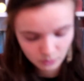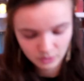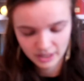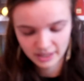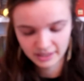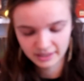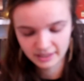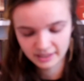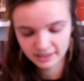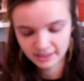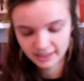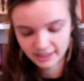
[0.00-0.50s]

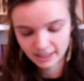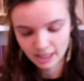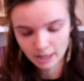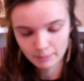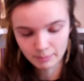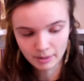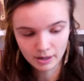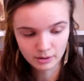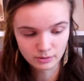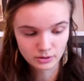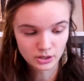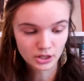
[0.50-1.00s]
the thing
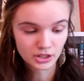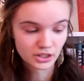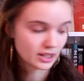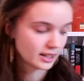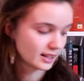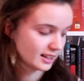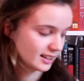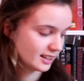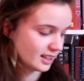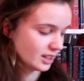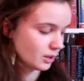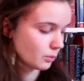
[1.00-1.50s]
about
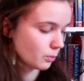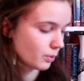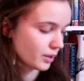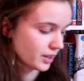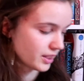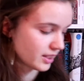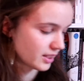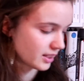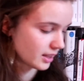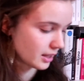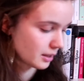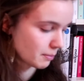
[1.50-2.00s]
underlining
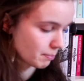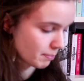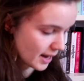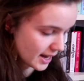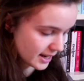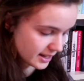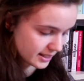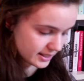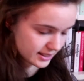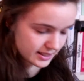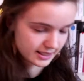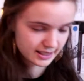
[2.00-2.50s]
with
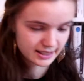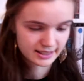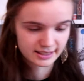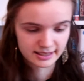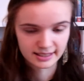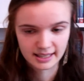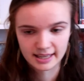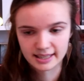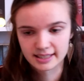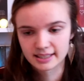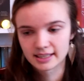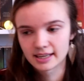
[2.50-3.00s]
pens is
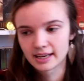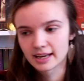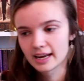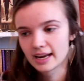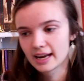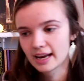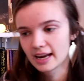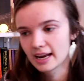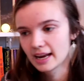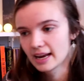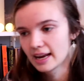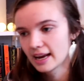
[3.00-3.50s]
that
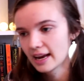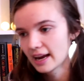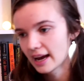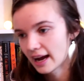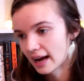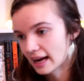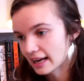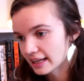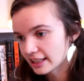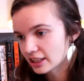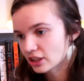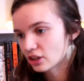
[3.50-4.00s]

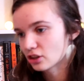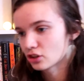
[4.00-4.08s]
I